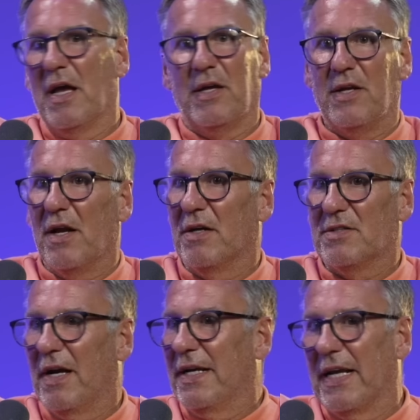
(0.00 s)
you know it's
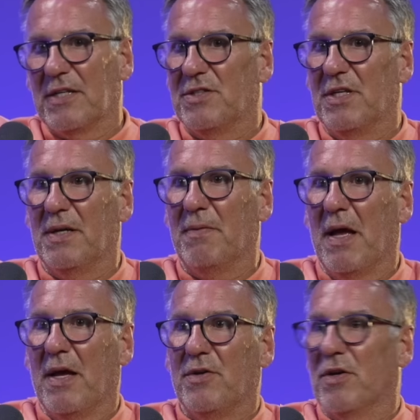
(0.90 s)
like next year
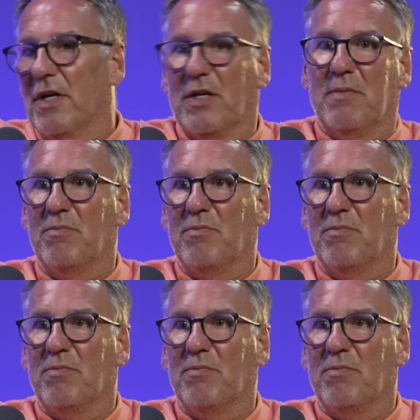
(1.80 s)
you could.